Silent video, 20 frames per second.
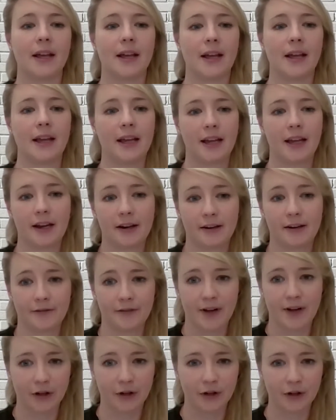here in
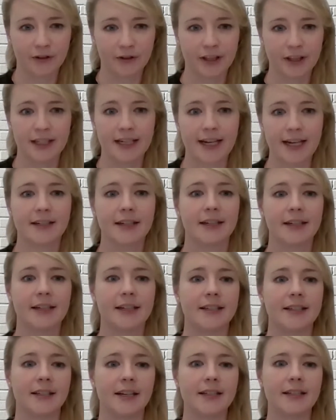Vancouver in the downtown
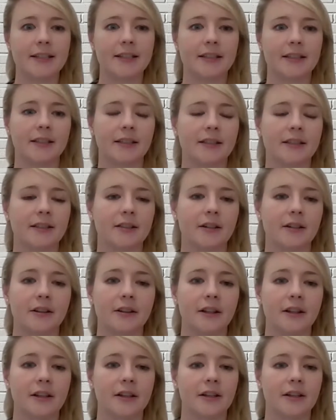east side. It's called
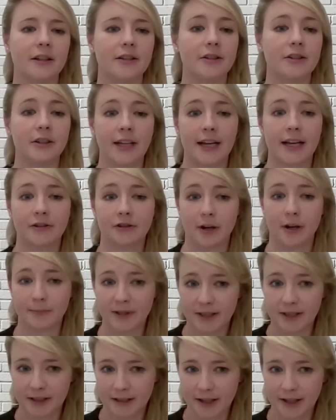the Dugout Drop-In
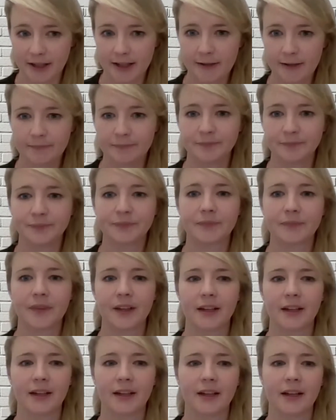Society.
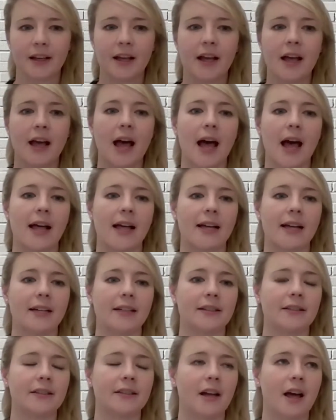
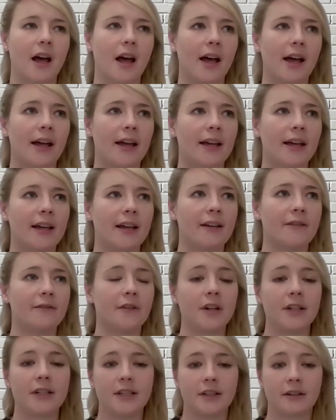And I
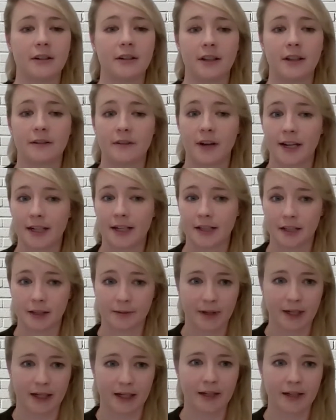volunteer on their finance
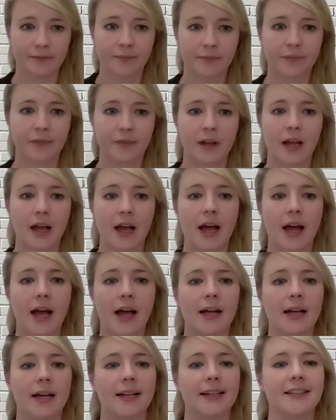committee.
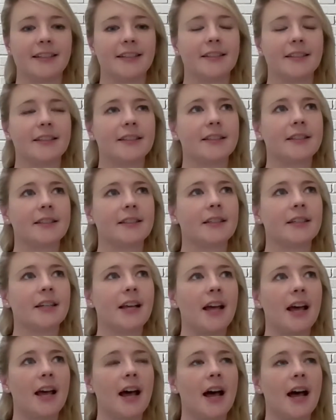And
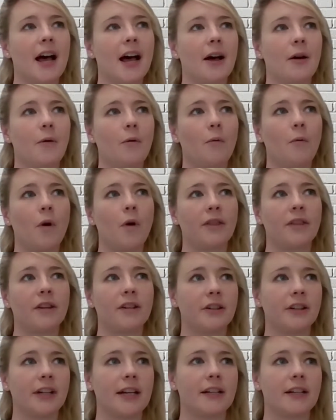what the
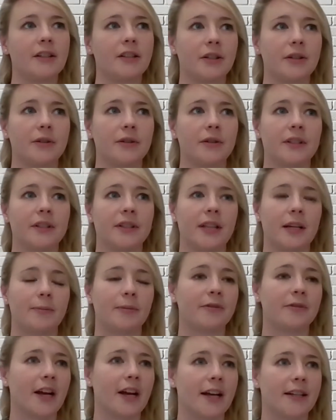Dugout do is they
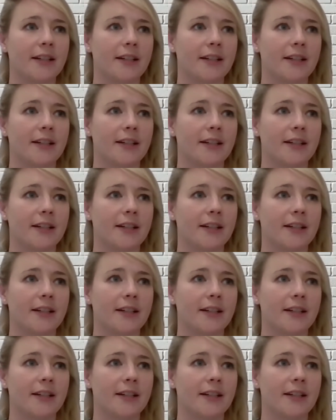provide